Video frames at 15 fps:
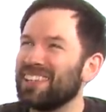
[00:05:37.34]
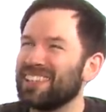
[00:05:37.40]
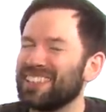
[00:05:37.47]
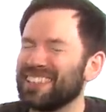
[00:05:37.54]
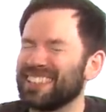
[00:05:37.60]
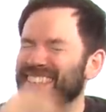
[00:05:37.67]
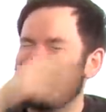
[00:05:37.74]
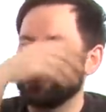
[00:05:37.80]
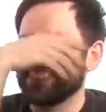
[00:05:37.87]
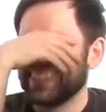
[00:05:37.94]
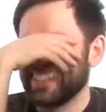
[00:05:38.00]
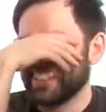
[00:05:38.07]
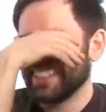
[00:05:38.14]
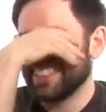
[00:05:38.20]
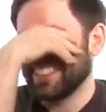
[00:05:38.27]

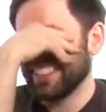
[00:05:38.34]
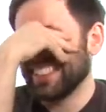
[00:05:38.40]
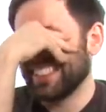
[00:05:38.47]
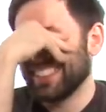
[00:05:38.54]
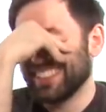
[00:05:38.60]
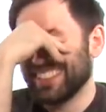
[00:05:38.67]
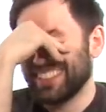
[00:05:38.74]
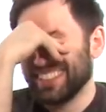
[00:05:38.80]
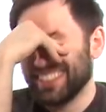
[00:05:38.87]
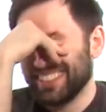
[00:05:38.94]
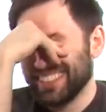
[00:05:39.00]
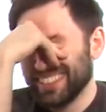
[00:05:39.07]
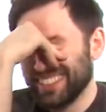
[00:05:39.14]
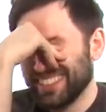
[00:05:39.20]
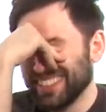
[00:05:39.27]

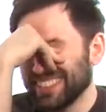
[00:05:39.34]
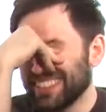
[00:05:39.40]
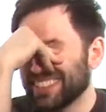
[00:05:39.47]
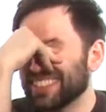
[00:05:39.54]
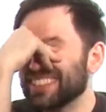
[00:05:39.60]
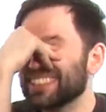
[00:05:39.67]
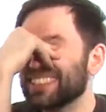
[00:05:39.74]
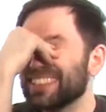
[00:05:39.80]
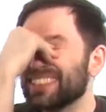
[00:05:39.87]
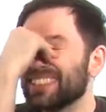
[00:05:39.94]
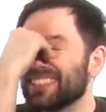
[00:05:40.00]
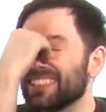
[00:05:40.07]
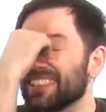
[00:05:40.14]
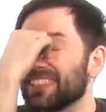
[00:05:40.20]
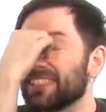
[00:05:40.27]

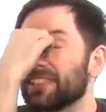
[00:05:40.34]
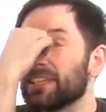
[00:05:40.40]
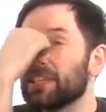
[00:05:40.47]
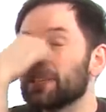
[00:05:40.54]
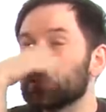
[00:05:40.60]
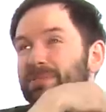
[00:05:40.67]
This person isn't speaking.